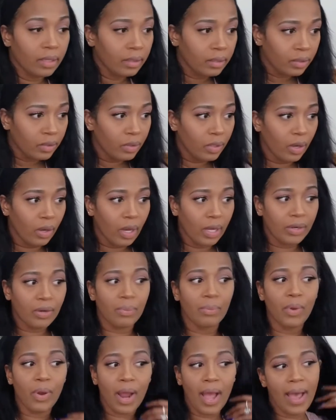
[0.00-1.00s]
you know, under
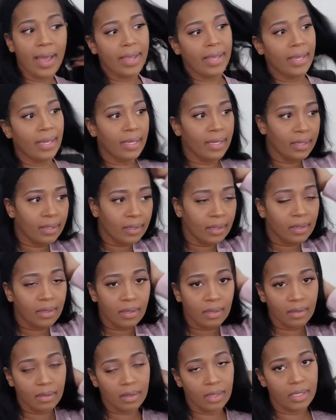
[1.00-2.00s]
more high-end
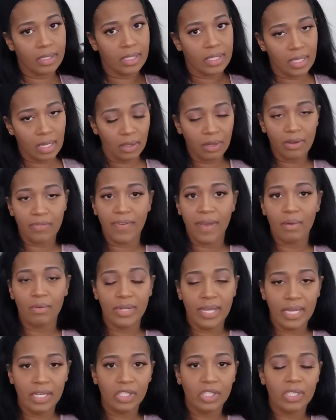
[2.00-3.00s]
concealer
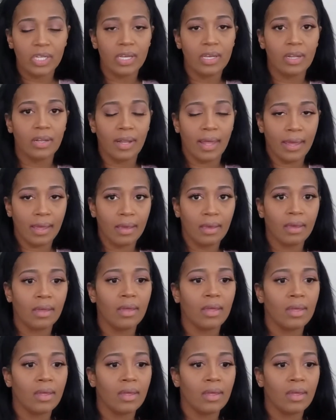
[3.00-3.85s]
foundation, like